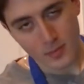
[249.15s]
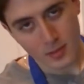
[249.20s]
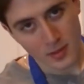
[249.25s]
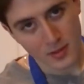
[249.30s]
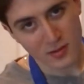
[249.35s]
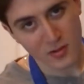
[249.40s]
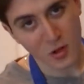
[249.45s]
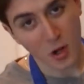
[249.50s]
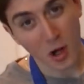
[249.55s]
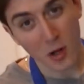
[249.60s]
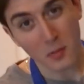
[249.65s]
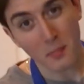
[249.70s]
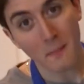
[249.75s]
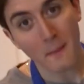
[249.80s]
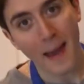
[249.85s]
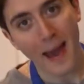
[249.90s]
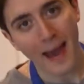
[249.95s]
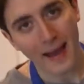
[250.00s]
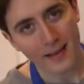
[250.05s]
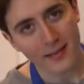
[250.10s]
It's called
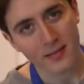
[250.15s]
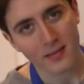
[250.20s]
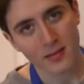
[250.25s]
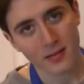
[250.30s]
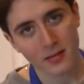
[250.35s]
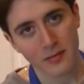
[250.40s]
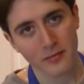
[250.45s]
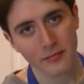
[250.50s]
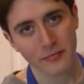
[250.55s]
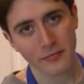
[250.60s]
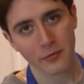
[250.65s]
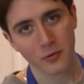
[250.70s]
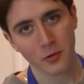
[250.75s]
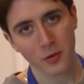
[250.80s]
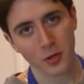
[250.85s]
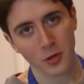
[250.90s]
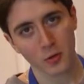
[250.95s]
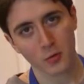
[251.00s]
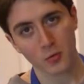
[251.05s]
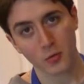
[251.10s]
mass for
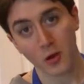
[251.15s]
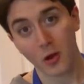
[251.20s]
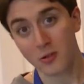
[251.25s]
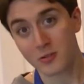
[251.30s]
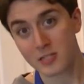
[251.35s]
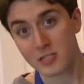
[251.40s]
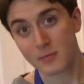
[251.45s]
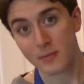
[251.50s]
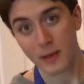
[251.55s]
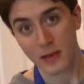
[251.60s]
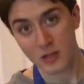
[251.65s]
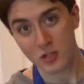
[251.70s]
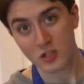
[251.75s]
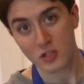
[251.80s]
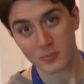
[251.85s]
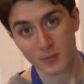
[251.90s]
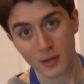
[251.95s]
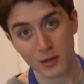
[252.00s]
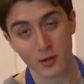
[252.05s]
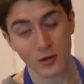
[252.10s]
you non-Spanish
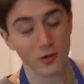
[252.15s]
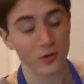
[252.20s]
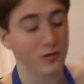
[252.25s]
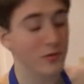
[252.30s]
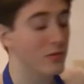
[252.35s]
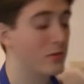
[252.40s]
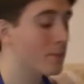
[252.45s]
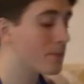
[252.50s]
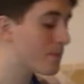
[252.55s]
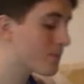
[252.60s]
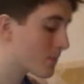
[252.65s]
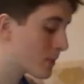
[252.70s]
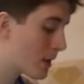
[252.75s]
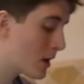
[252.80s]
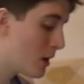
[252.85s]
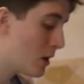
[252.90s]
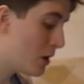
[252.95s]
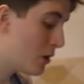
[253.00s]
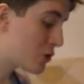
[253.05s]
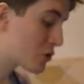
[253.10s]
speakers.
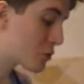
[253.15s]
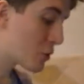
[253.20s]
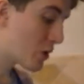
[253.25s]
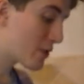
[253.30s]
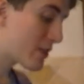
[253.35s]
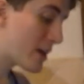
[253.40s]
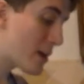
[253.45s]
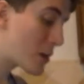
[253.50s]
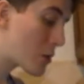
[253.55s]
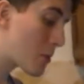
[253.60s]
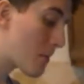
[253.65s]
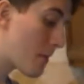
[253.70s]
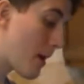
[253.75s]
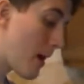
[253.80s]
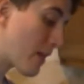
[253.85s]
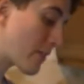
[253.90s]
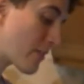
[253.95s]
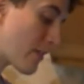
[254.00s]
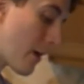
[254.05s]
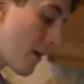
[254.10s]
So you want to take your
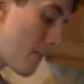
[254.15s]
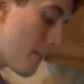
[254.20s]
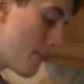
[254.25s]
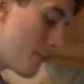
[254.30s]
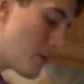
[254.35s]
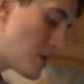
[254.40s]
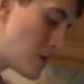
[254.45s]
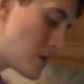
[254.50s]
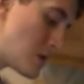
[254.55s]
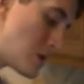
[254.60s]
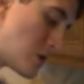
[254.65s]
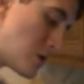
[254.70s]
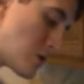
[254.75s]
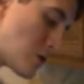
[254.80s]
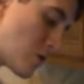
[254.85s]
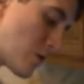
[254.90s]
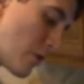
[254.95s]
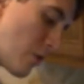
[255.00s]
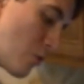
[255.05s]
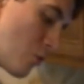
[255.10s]
masa.
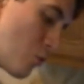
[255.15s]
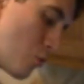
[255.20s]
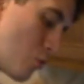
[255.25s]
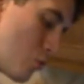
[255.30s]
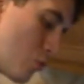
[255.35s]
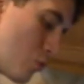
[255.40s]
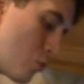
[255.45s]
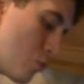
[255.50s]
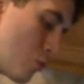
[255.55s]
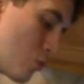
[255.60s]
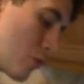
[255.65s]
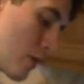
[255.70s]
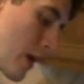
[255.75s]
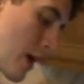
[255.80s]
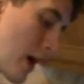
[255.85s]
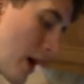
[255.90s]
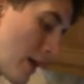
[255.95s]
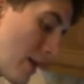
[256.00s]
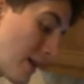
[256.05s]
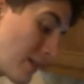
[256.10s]
Ooh,
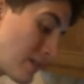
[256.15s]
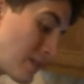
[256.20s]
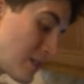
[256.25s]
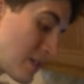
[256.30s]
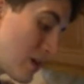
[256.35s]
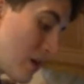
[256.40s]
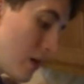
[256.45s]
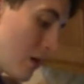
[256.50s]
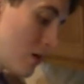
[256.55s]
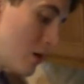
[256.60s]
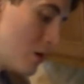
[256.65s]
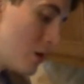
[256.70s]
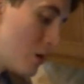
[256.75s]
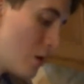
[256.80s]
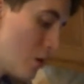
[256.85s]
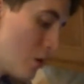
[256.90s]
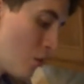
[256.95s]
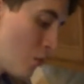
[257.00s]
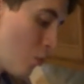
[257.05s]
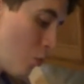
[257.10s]
yeah, that's
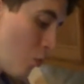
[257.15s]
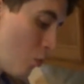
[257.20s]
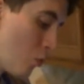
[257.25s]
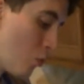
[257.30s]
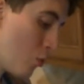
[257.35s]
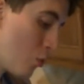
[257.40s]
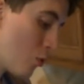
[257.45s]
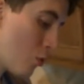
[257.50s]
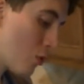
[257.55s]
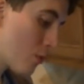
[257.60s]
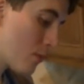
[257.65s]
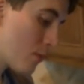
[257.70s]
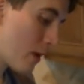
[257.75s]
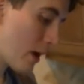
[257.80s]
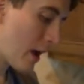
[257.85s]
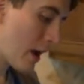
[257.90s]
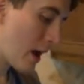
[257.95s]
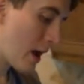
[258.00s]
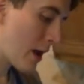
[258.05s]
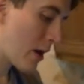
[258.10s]
warm
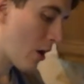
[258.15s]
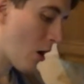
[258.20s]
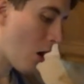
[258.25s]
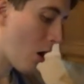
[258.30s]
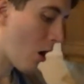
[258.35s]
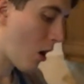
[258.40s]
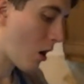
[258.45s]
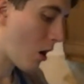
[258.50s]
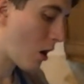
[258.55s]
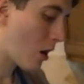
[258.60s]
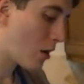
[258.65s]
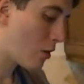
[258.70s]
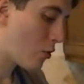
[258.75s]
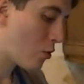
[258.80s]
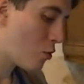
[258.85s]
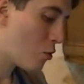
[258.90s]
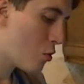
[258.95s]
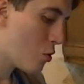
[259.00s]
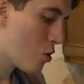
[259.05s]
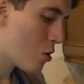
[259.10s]
and hot.
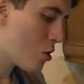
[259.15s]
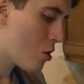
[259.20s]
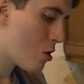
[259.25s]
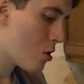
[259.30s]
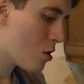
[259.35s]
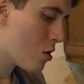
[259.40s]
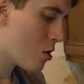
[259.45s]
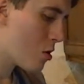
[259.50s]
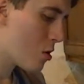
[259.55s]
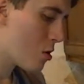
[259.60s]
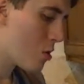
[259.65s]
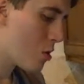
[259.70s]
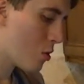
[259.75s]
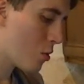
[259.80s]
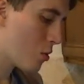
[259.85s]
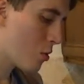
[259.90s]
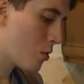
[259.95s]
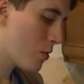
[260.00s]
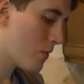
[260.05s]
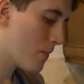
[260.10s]

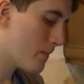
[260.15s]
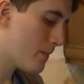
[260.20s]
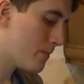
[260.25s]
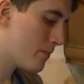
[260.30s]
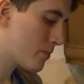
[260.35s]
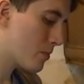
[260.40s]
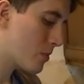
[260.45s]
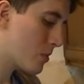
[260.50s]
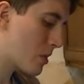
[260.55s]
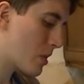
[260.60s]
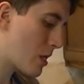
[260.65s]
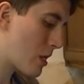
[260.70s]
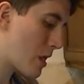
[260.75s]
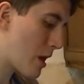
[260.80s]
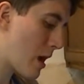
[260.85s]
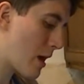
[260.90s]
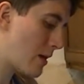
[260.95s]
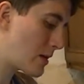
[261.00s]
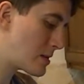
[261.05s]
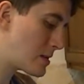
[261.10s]
Woo!
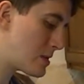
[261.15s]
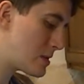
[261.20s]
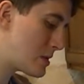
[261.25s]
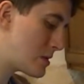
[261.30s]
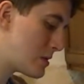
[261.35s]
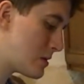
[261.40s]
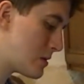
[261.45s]
Nice.